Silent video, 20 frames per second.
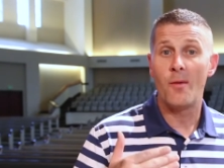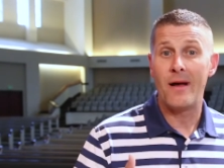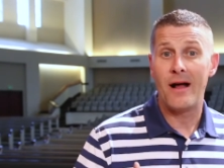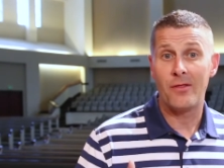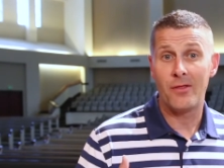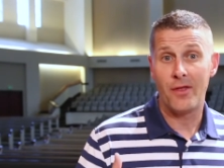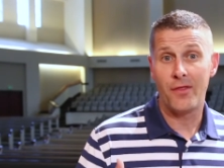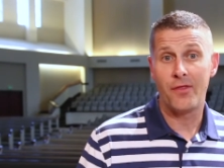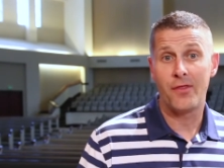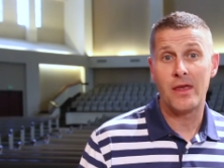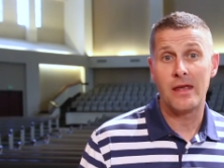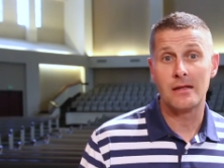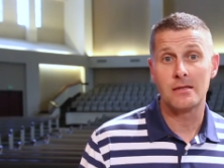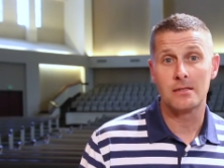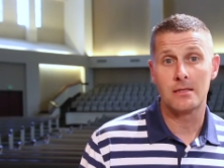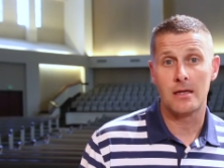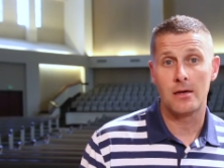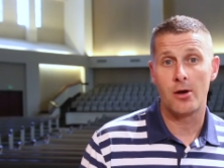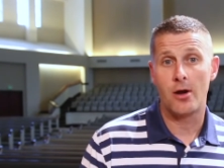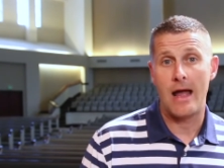about the
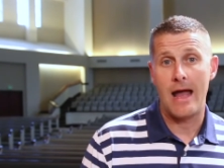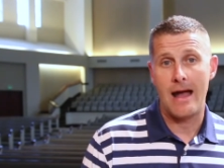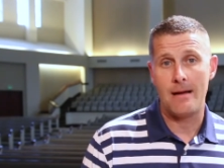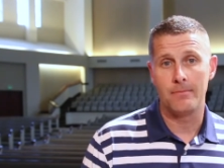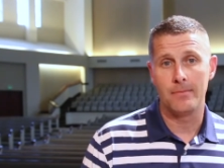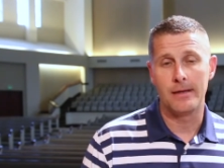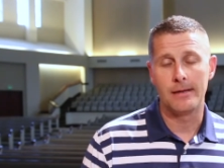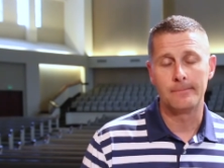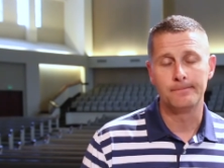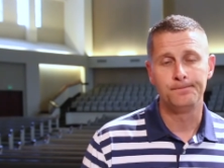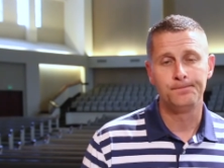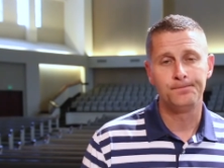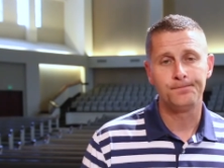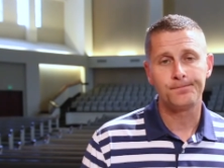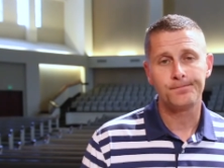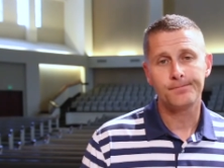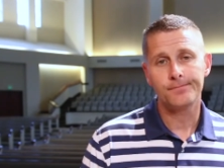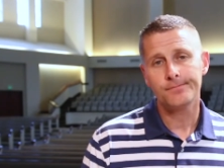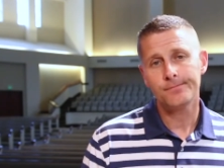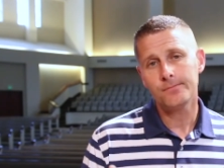things that are happening.
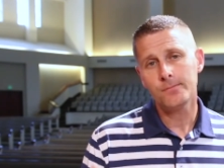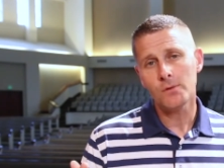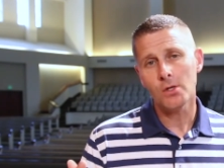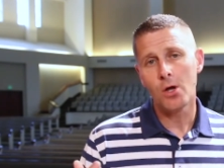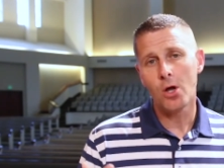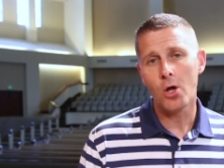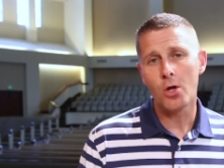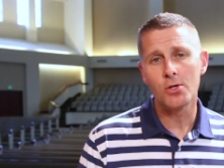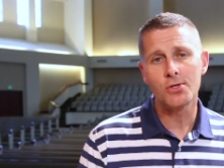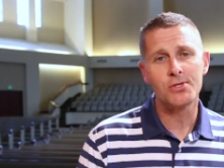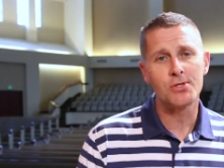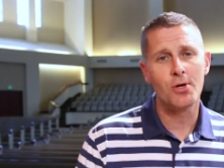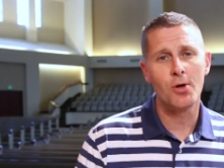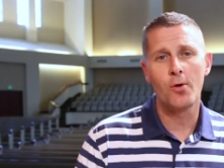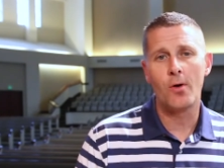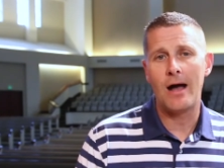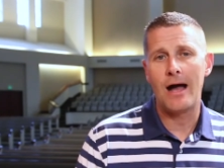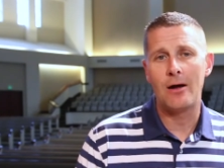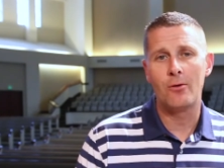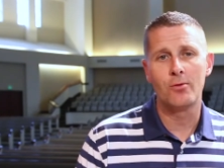
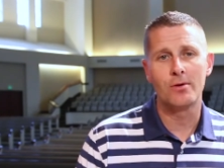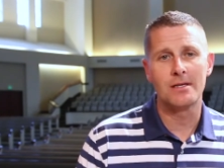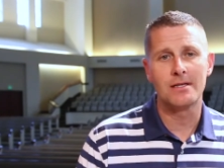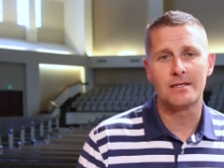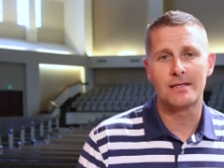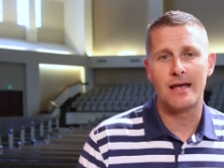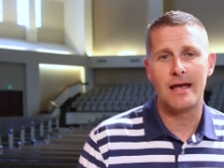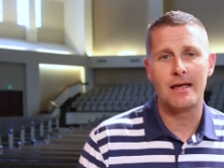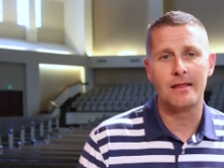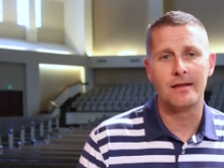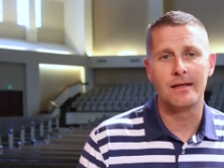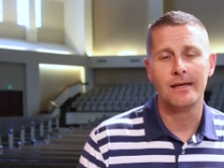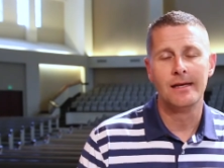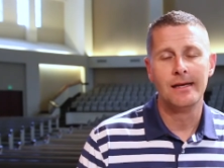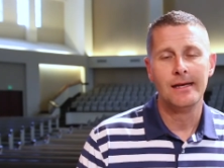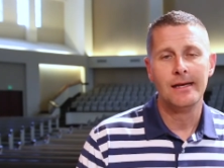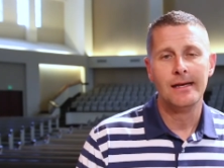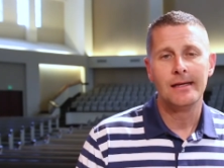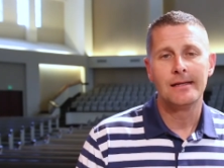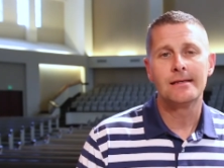Also, I want to say that
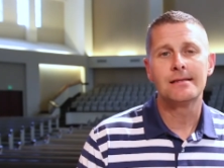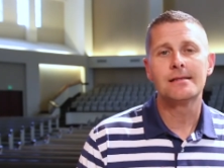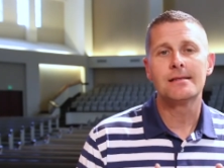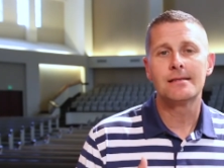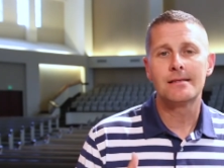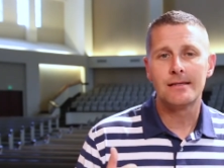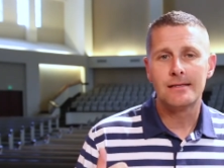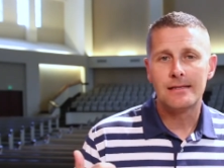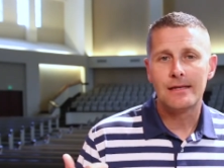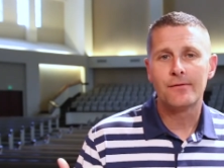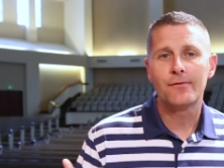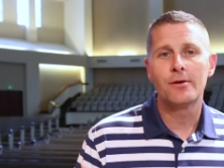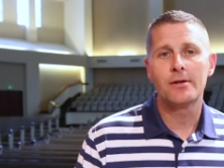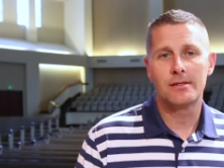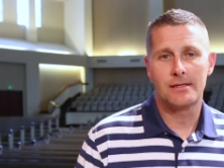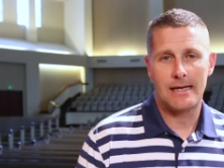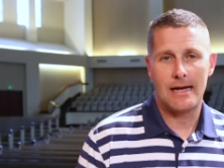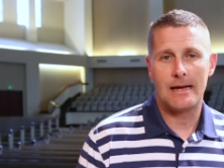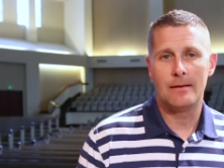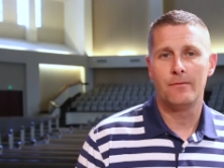this is a
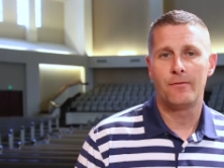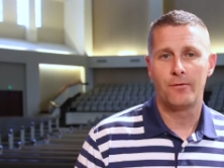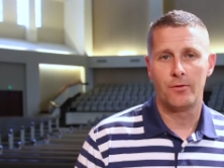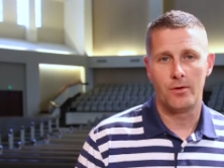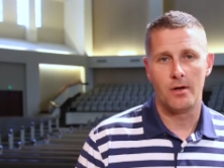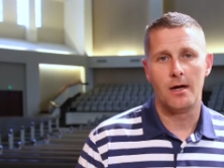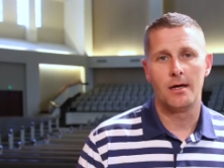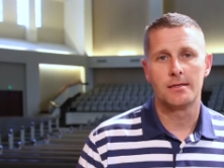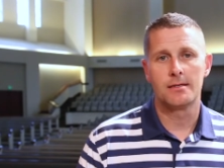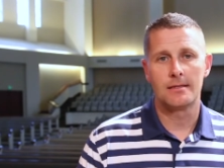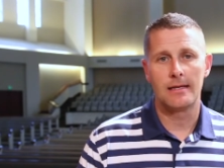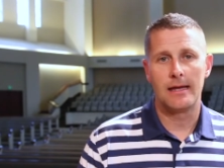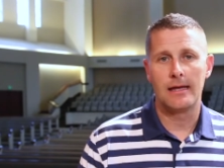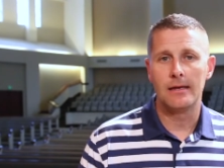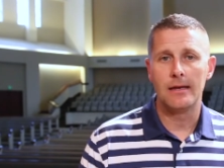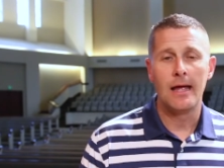different time for us.